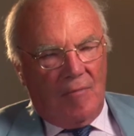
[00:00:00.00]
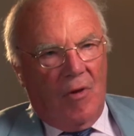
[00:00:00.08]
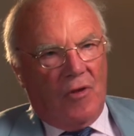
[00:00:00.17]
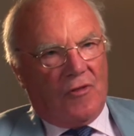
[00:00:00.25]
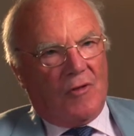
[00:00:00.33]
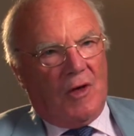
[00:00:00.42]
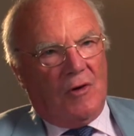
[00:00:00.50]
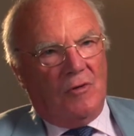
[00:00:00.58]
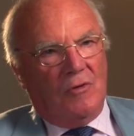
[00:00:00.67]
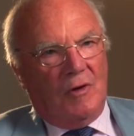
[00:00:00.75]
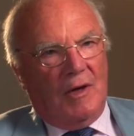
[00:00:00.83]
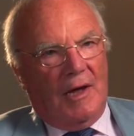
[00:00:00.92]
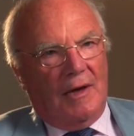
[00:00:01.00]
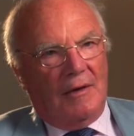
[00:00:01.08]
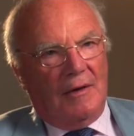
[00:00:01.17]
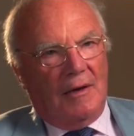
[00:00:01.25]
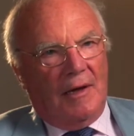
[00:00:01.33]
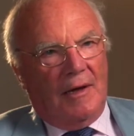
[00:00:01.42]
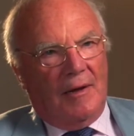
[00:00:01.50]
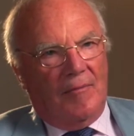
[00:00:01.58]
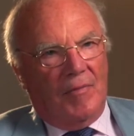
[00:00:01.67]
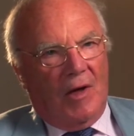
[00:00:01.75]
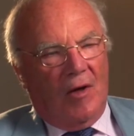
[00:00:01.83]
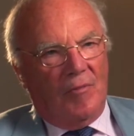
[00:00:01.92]
Moscow, and
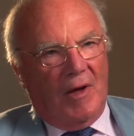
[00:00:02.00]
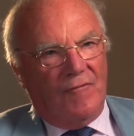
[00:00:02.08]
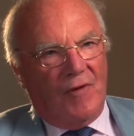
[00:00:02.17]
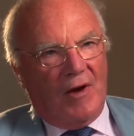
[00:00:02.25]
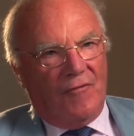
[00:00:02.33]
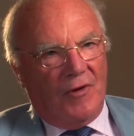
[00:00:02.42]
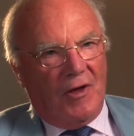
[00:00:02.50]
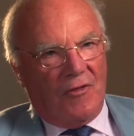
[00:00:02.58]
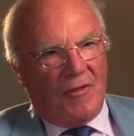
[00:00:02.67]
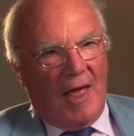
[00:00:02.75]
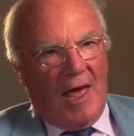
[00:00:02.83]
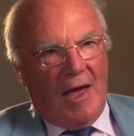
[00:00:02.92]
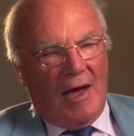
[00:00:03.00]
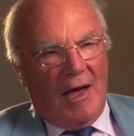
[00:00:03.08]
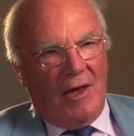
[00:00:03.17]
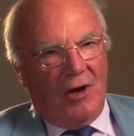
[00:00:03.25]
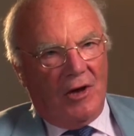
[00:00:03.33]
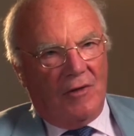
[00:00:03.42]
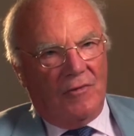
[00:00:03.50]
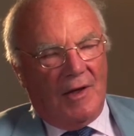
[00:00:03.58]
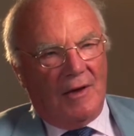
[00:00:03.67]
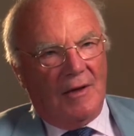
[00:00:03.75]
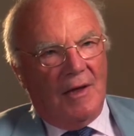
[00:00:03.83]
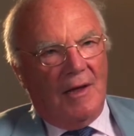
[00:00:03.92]
on my very first day I heard
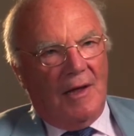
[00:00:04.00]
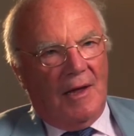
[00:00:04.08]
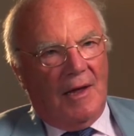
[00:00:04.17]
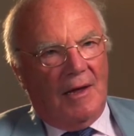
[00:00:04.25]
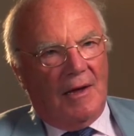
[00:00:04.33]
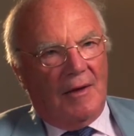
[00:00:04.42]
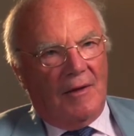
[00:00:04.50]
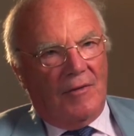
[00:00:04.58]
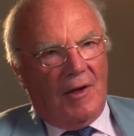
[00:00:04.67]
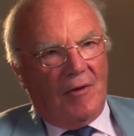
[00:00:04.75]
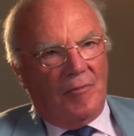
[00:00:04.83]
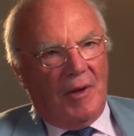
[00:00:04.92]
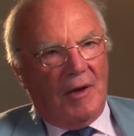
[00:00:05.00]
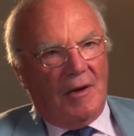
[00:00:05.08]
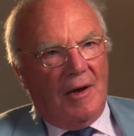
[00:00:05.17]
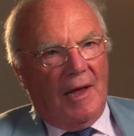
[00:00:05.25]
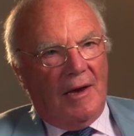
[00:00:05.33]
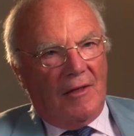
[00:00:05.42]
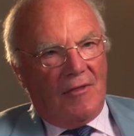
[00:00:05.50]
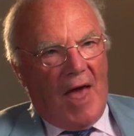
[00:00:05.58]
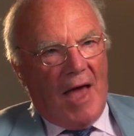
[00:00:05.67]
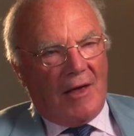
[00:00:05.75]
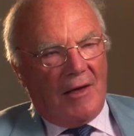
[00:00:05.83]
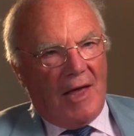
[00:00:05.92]
that there had been an
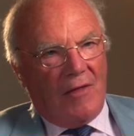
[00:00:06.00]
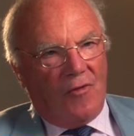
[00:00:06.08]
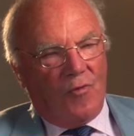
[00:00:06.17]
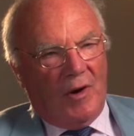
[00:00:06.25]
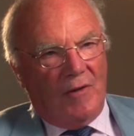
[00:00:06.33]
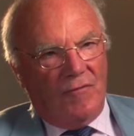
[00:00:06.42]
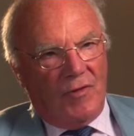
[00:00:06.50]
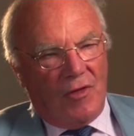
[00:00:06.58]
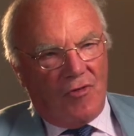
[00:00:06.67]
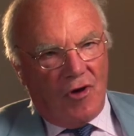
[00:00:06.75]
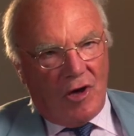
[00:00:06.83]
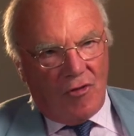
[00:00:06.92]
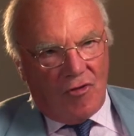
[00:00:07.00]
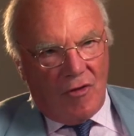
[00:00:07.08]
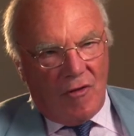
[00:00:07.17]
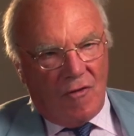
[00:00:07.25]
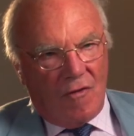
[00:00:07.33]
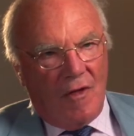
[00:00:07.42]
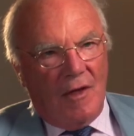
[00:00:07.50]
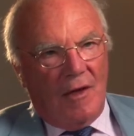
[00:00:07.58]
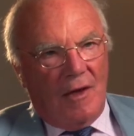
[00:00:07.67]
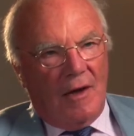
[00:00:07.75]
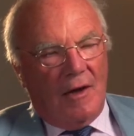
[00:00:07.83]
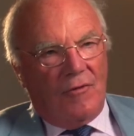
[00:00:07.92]
attack against one of the churches.
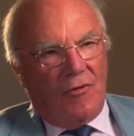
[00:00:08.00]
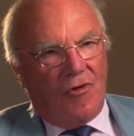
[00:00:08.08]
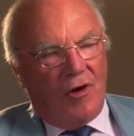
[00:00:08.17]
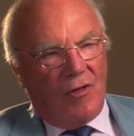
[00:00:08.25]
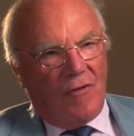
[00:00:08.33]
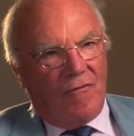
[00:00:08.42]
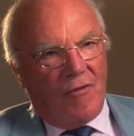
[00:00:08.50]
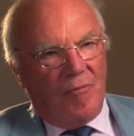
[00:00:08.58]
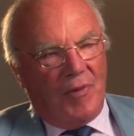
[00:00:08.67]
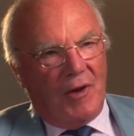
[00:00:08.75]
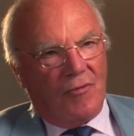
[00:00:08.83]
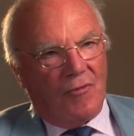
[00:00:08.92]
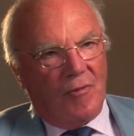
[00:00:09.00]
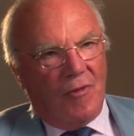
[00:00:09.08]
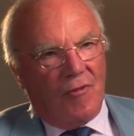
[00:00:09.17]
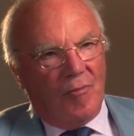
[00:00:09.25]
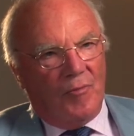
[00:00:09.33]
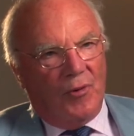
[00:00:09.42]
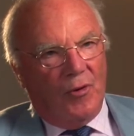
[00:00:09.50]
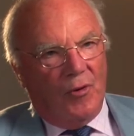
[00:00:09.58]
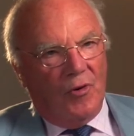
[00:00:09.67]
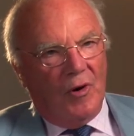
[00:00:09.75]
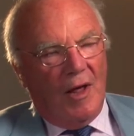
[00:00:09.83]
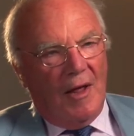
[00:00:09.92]
The Church of St. Peter and St.
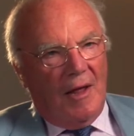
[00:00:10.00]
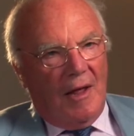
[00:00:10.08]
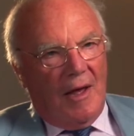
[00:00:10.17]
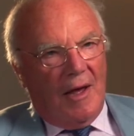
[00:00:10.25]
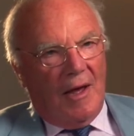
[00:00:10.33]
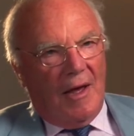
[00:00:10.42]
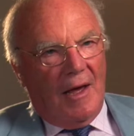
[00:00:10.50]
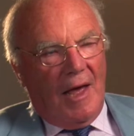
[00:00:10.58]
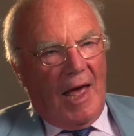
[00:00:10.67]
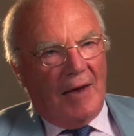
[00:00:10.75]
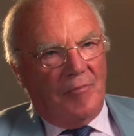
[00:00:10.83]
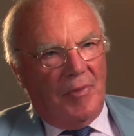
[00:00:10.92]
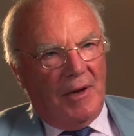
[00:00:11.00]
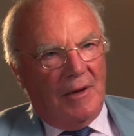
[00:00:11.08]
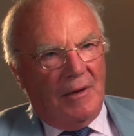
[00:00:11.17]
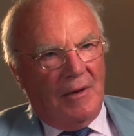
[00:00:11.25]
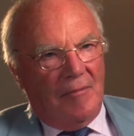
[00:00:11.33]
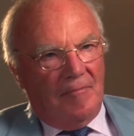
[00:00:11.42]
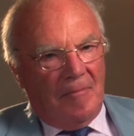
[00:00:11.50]
Paul had been